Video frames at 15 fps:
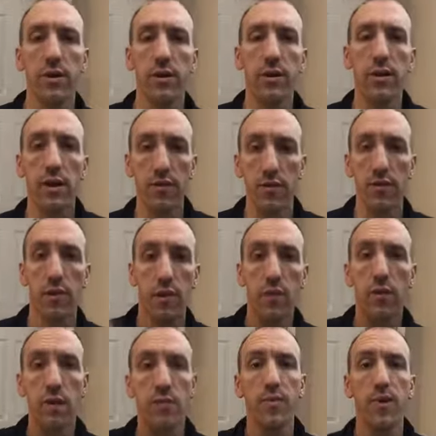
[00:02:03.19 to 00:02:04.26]
but either you're
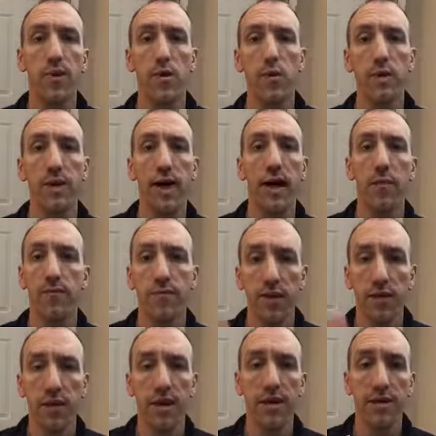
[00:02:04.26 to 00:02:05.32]
going up or you're going down.
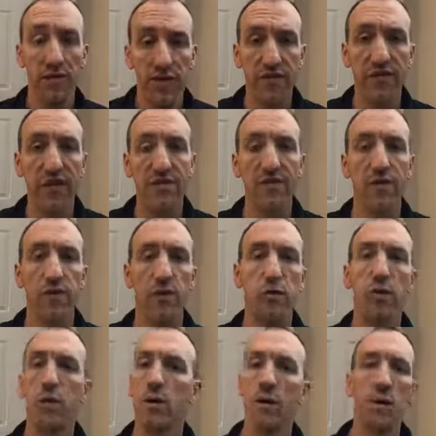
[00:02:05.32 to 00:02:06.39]
You're not, if you're sitting
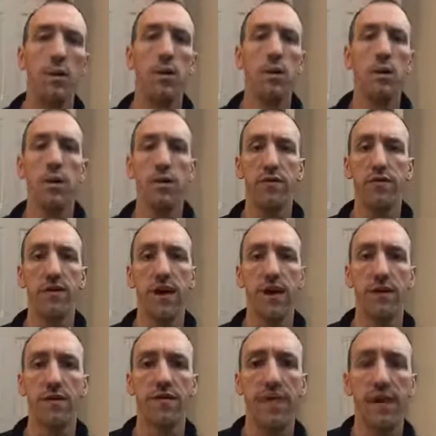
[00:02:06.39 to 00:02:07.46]
still, it's
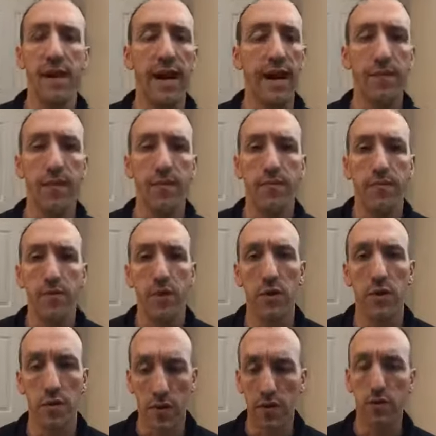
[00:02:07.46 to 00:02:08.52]
not gonna happen.
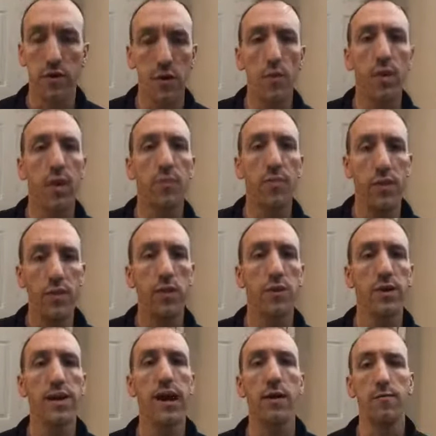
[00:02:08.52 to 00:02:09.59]
You're either going up or you're
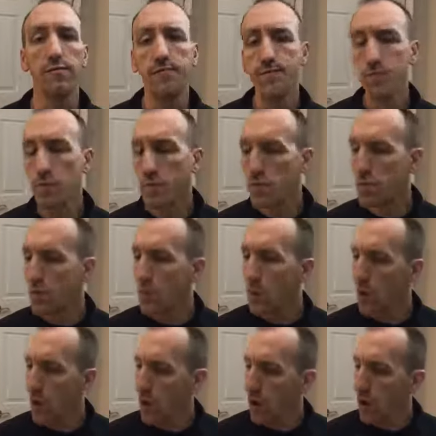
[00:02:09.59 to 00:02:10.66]
going down.
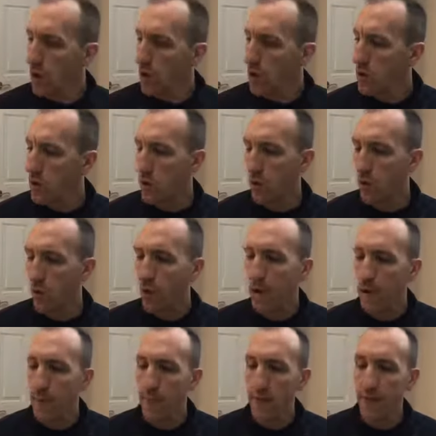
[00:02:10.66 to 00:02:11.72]
So
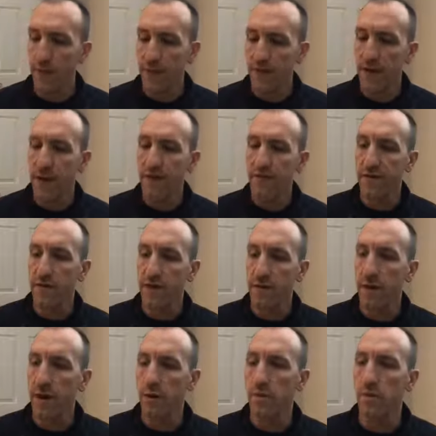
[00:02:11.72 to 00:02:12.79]
I was saying something
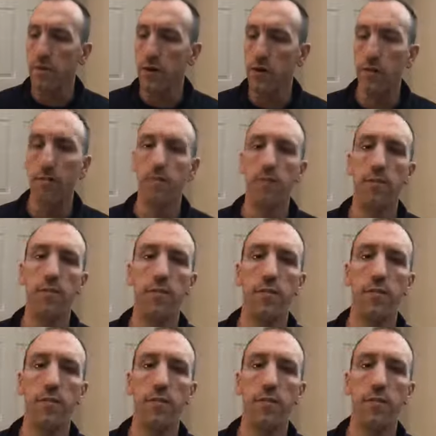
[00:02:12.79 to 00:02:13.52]
about, you know,